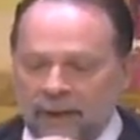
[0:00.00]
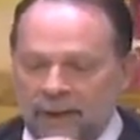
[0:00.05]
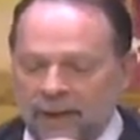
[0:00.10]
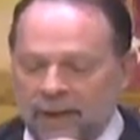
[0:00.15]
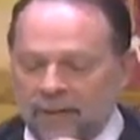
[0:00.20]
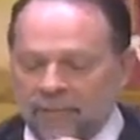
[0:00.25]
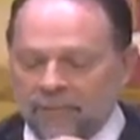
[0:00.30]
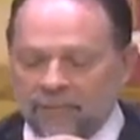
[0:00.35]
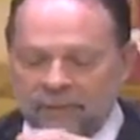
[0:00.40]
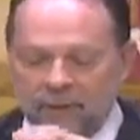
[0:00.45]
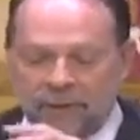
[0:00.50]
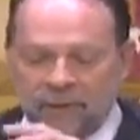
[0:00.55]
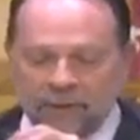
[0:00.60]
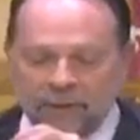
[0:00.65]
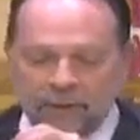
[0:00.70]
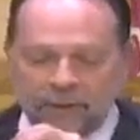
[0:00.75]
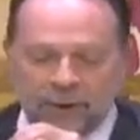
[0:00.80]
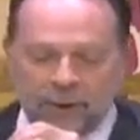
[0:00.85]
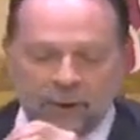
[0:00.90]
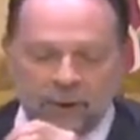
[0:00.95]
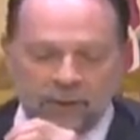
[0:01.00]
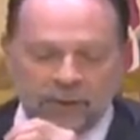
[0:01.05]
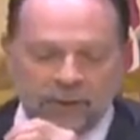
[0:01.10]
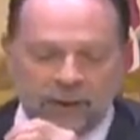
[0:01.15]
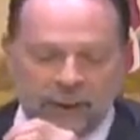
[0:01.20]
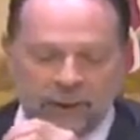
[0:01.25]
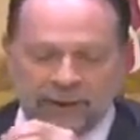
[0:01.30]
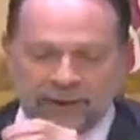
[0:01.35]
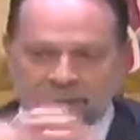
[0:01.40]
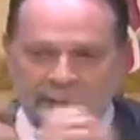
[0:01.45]
have,
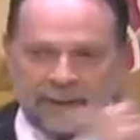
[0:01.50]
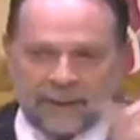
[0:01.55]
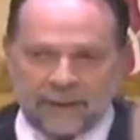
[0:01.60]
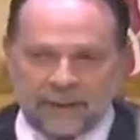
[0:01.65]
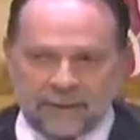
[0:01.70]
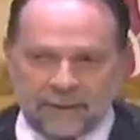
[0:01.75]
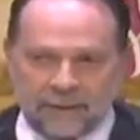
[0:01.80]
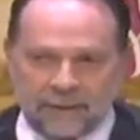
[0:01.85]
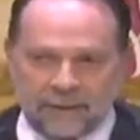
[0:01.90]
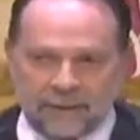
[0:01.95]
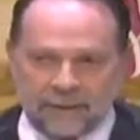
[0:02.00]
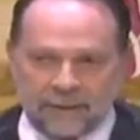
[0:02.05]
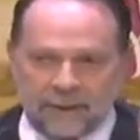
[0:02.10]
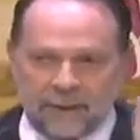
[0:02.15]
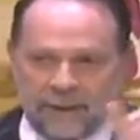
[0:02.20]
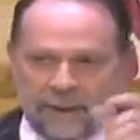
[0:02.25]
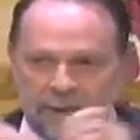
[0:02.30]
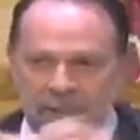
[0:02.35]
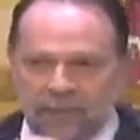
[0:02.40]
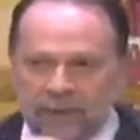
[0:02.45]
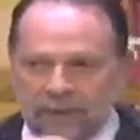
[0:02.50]
shows like Sex in the City,